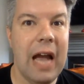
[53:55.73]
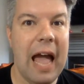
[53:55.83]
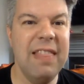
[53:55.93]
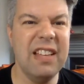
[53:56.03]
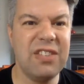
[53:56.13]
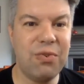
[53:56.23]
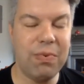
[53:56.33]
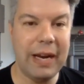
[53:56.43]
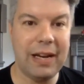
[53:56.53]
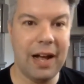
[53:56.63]
And this
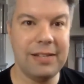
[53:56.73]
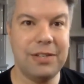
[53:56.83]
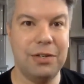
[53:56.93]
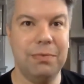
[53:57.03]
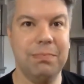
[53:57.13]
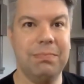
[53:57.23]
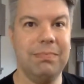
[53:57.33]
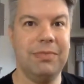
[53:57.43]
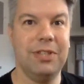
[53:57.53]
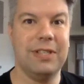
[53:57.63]
great costume,
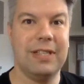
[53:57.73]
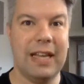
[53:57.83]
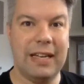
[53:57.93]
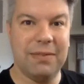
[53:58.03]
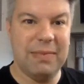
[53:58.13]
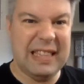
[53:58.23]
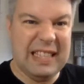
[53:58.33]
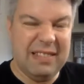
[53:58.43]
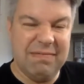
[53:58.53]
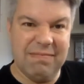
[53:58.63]
just like with
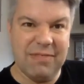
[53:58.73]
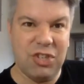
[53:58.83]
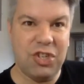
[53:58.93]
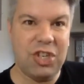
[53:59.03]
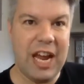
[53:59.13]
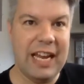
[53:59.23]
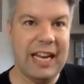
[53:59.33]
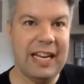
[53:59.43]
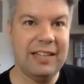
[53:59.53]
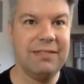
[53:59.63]
the
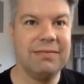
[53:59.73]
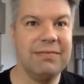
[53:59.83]
shading.